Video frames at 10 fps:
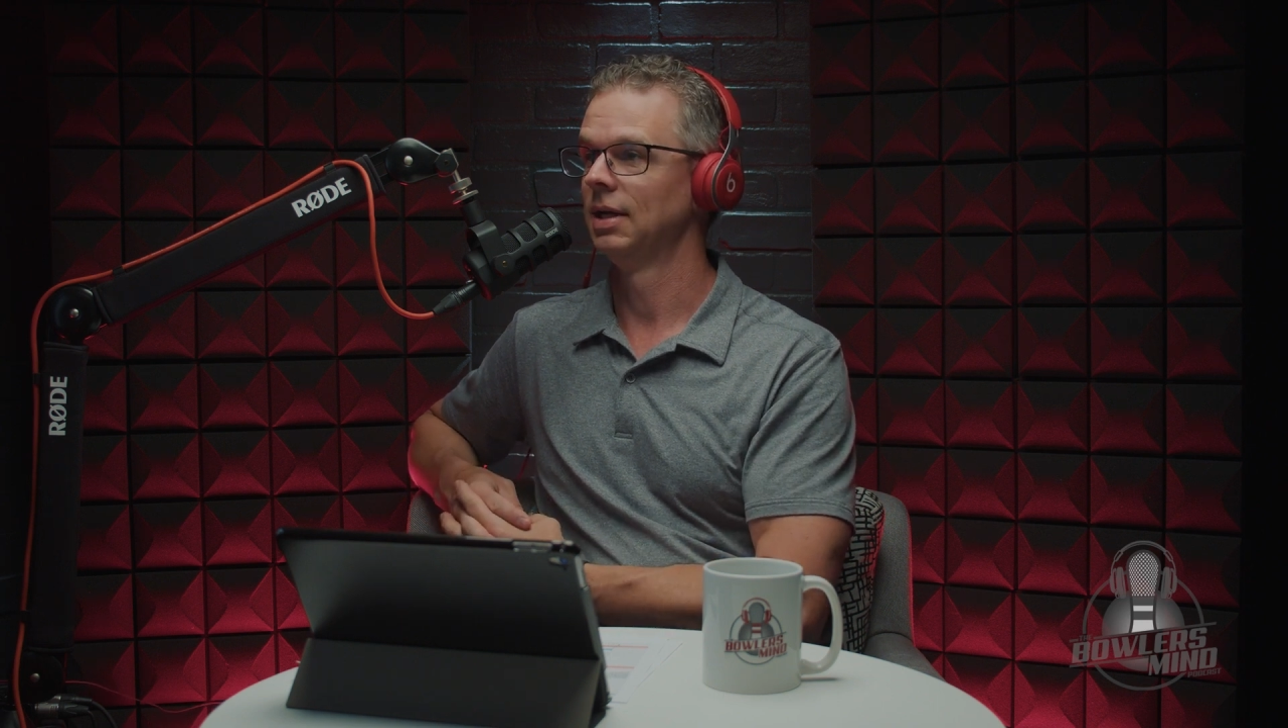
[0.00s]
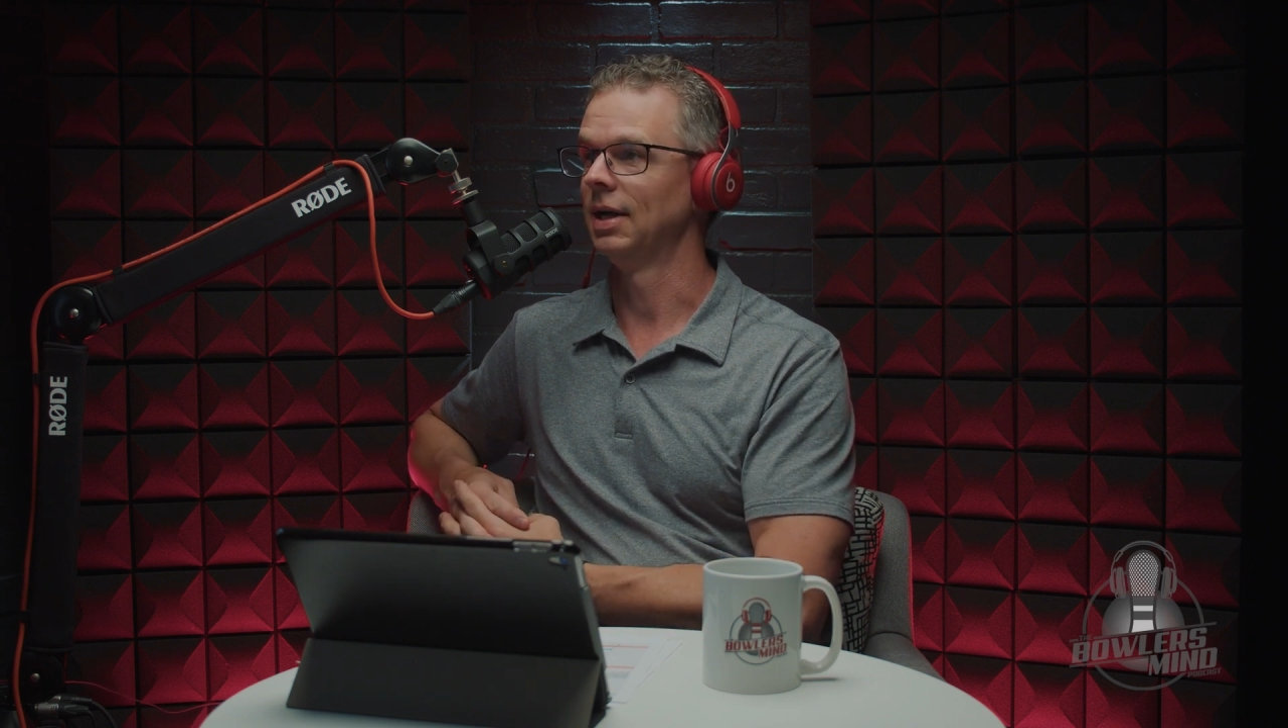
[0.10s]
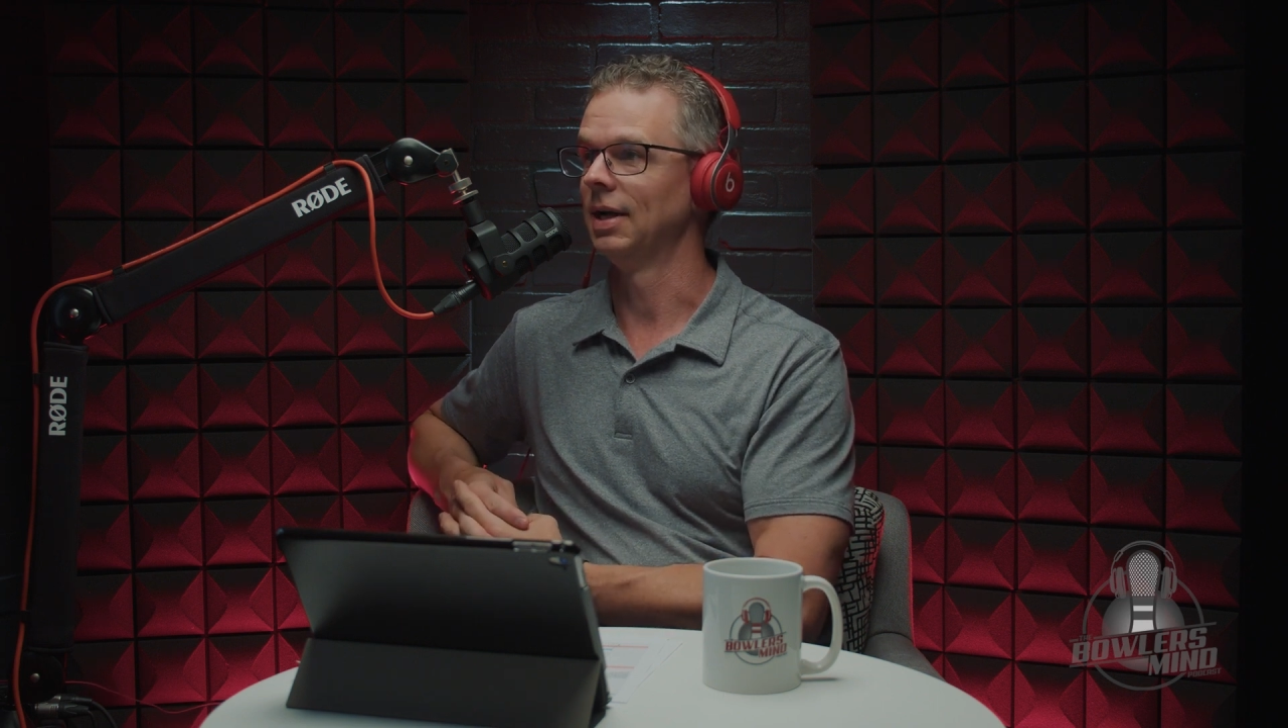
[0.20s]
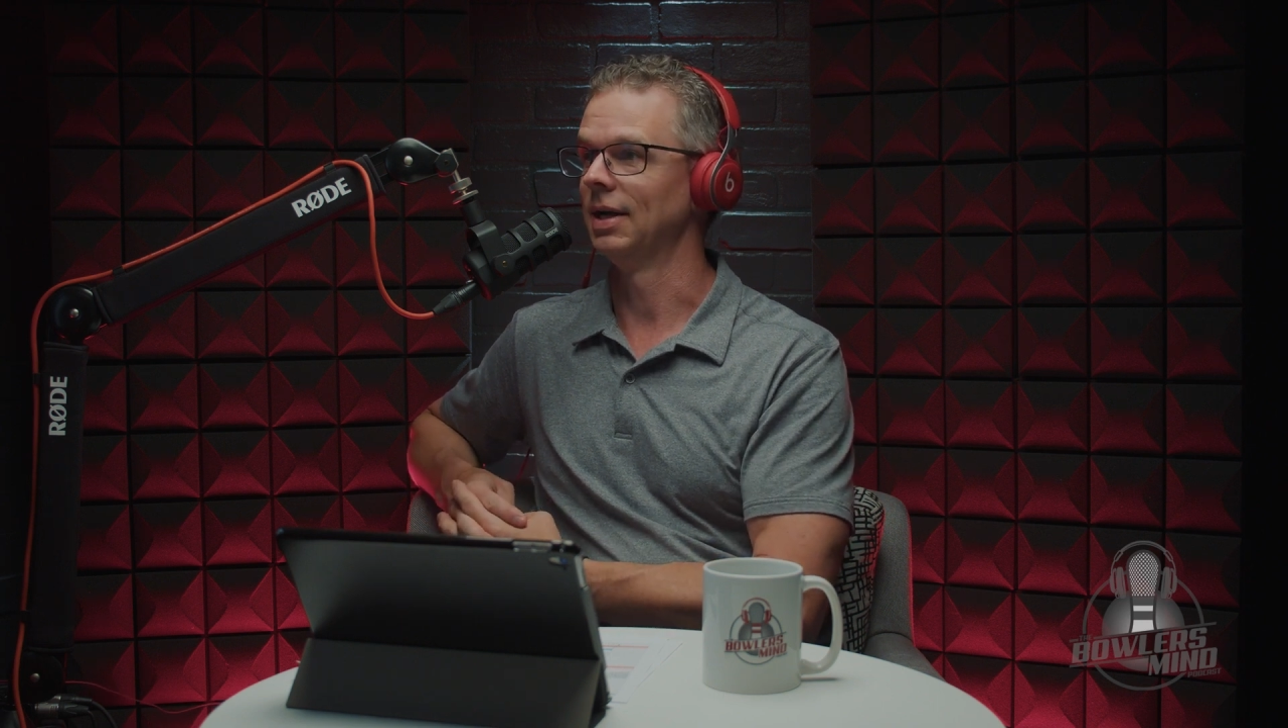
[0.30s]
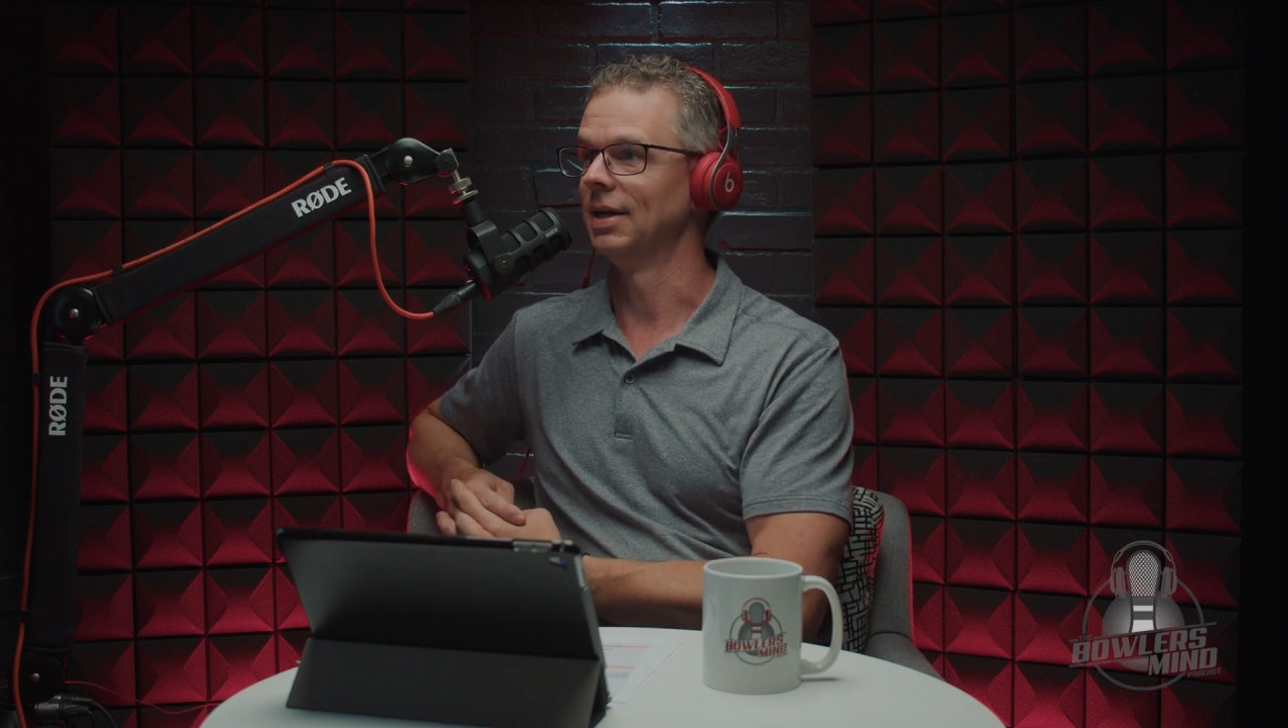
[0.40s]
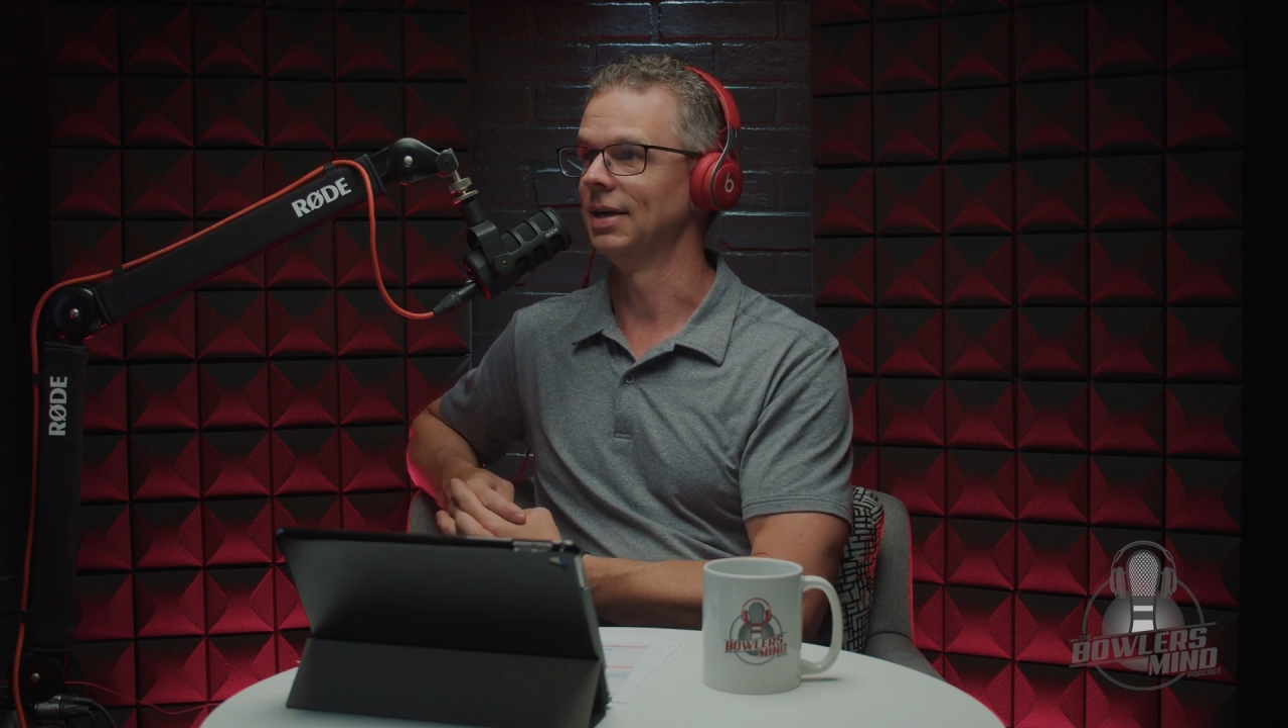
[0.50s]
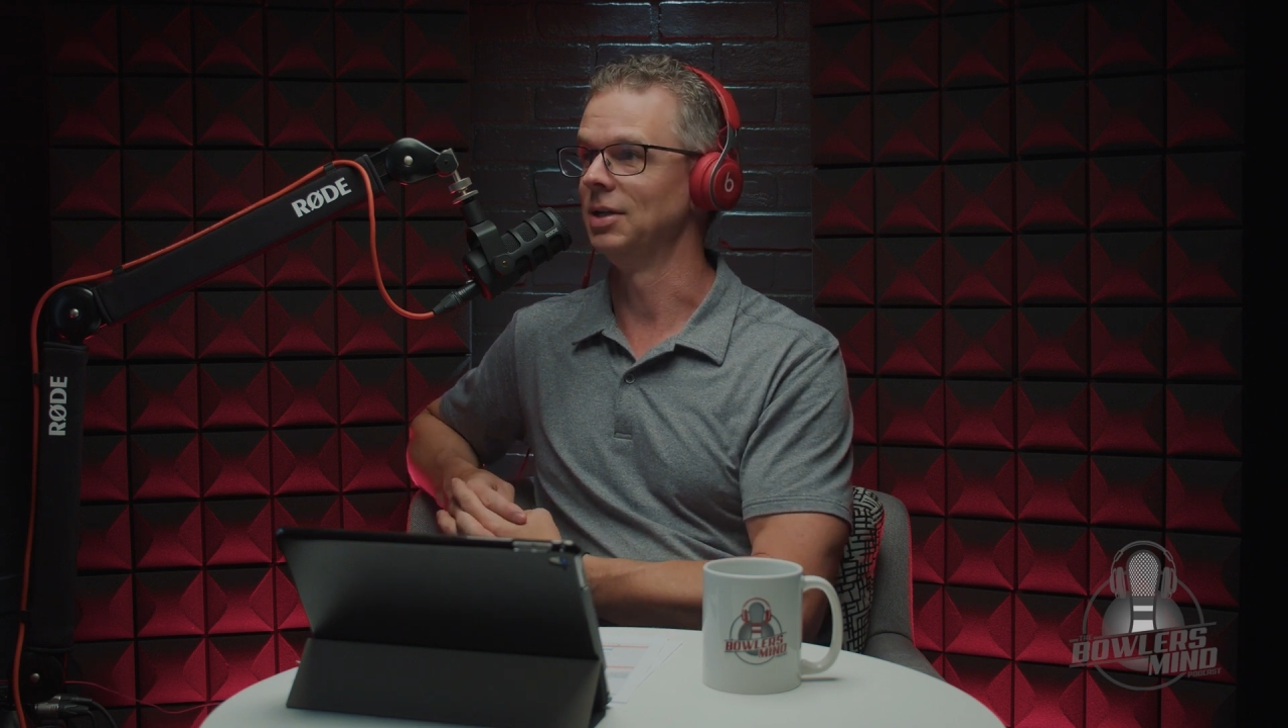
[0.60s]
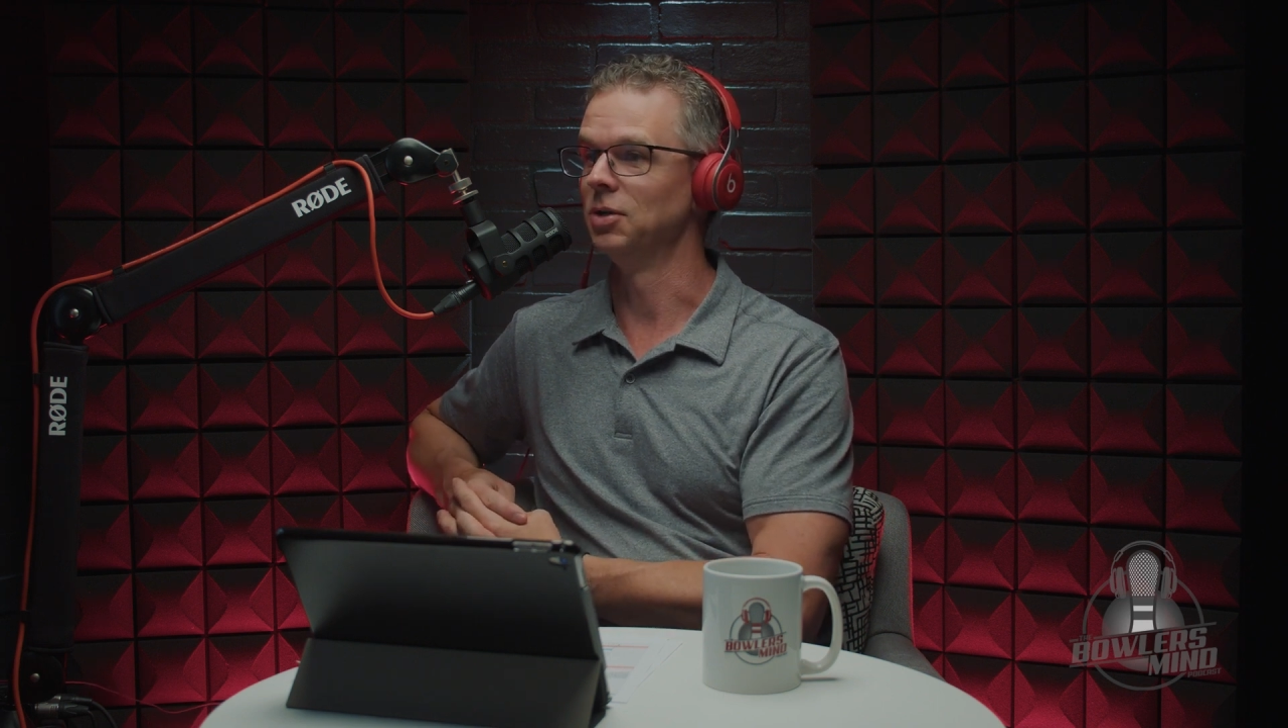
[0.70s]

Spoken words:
and